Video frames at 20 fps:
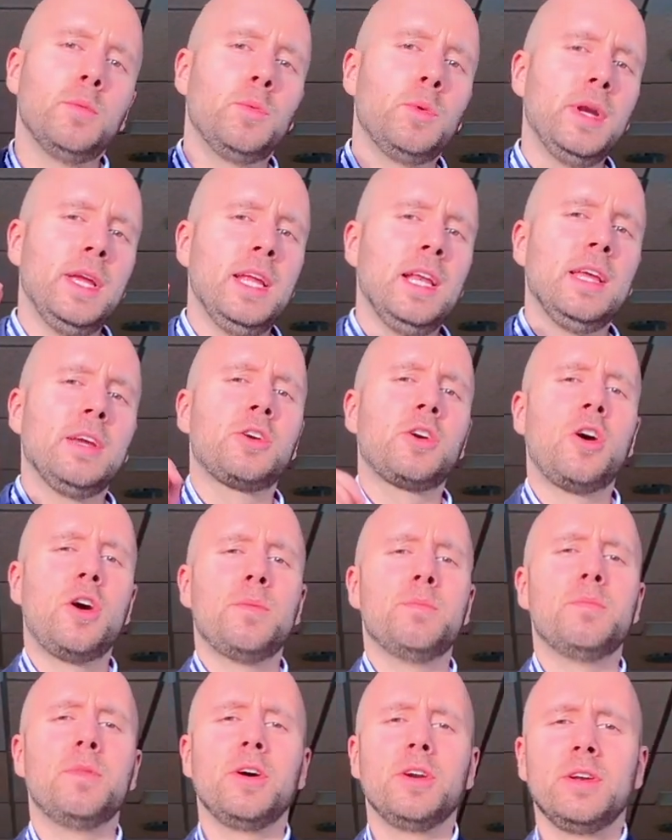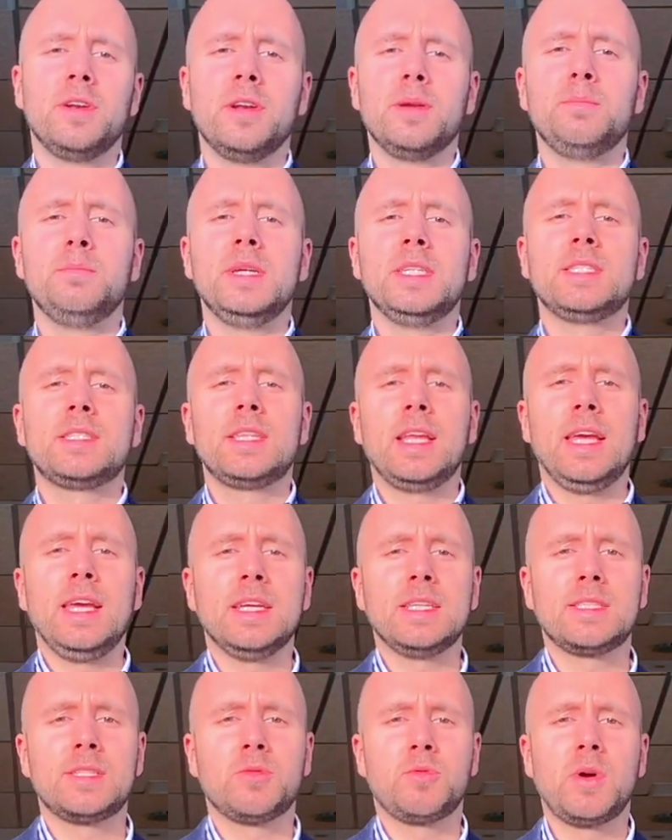really common
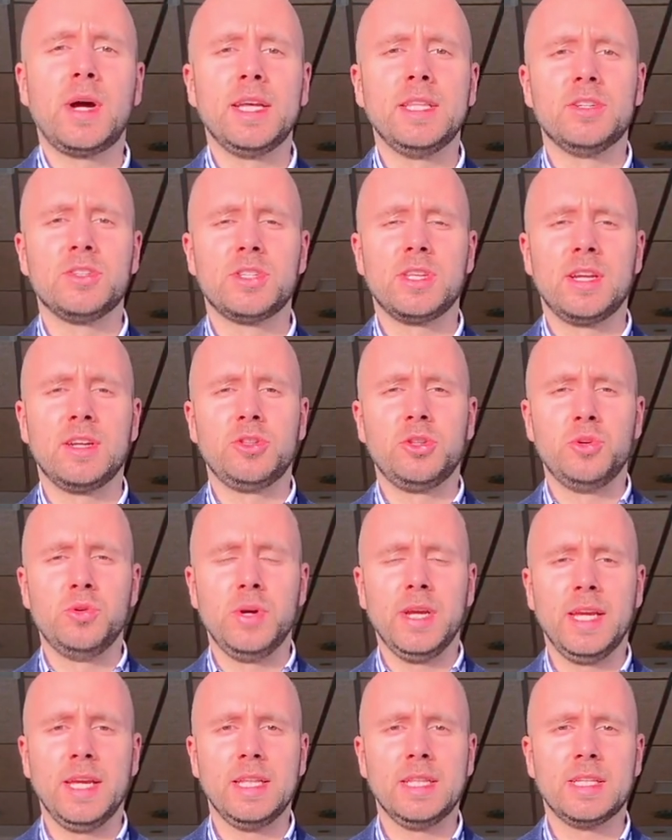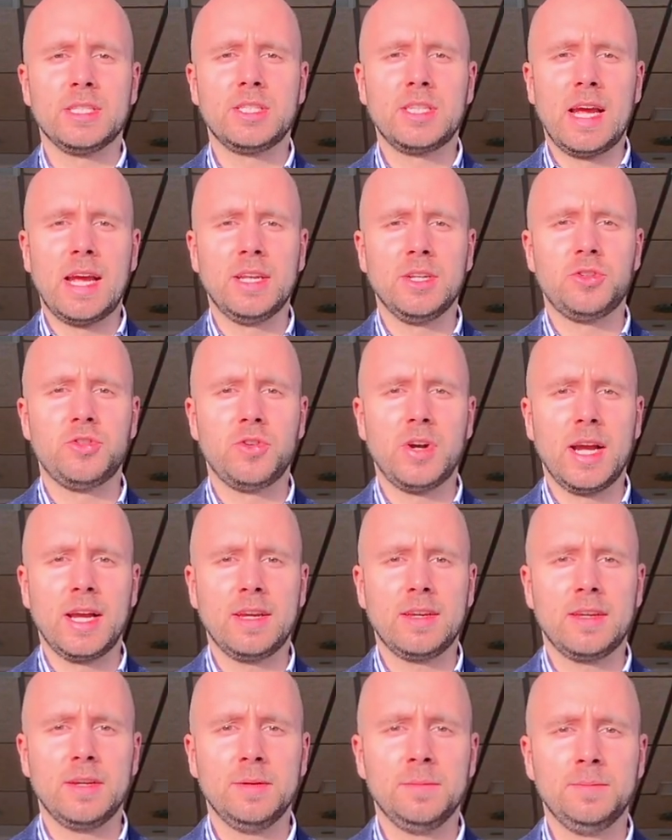mistakes riders are doing in the sand
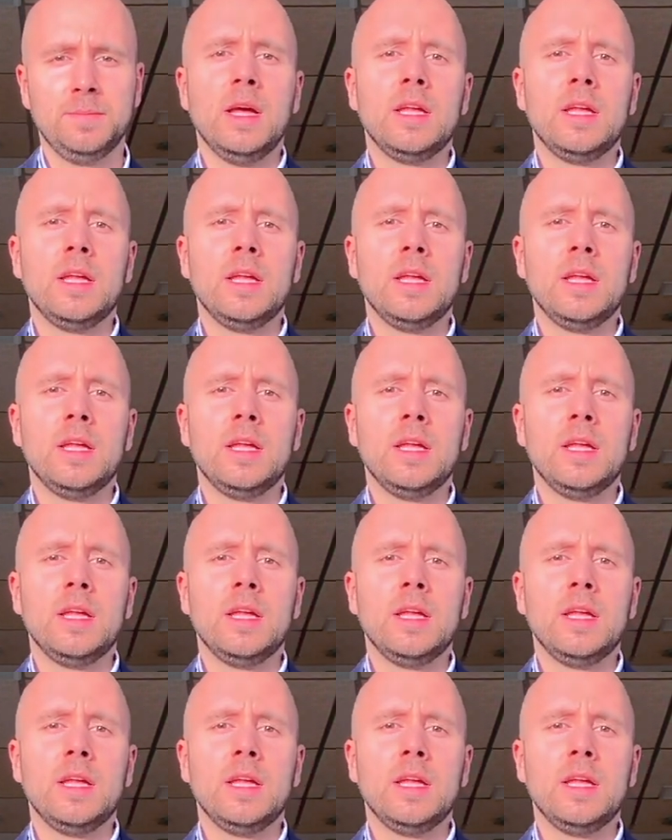track.